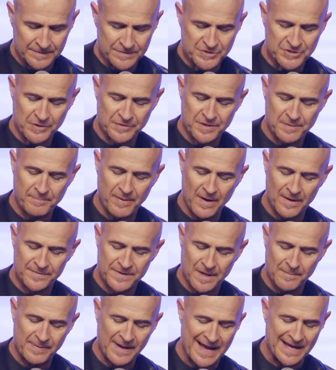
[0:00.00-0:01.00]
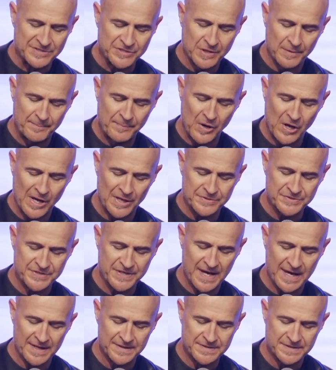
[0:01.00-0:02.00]
And so the Apostle Paul
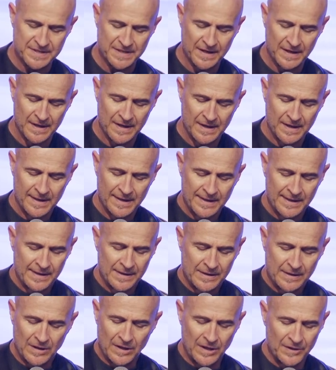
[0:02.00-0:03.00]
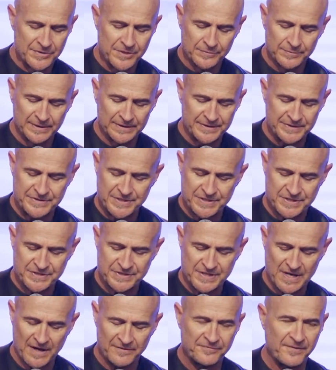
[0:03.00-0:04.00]
says, all the religious
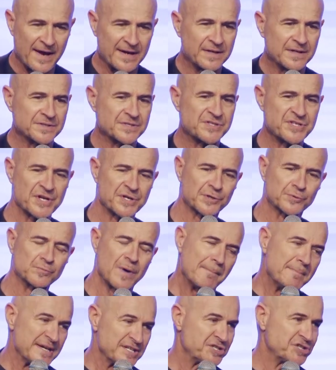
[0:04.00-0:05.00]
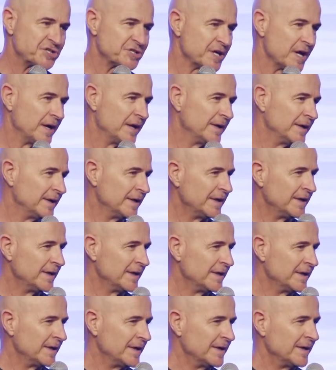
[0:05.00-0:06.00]
stuff I consider rubbish.
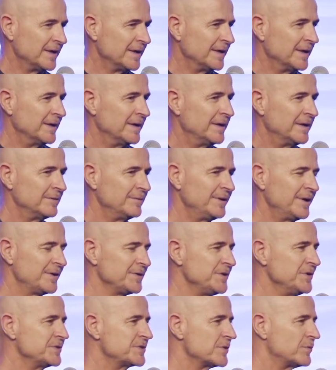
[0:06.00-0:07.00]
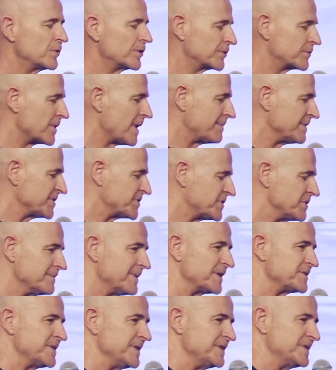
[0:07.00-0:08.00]
We don't use the word rubbish too
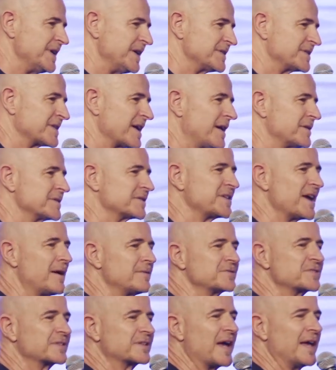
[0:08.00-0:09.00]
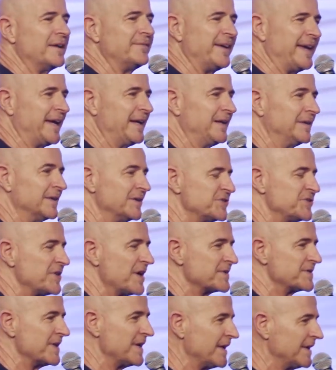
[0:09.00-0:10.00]
much these days. It sounds kind of English,
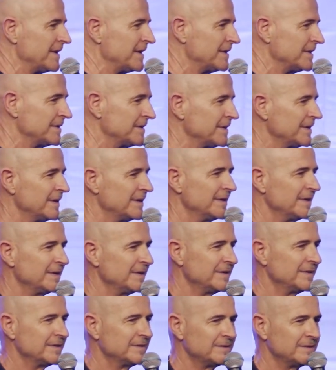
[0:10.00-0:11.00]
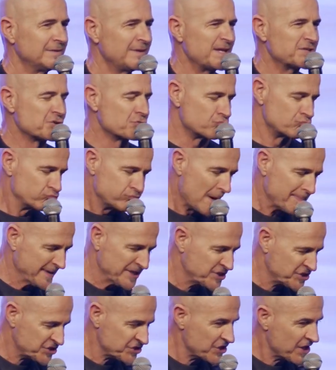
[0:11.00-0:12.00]
doesn't it? Well, that's
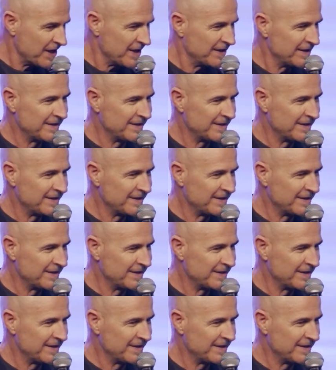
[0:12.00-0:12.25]
rubbish.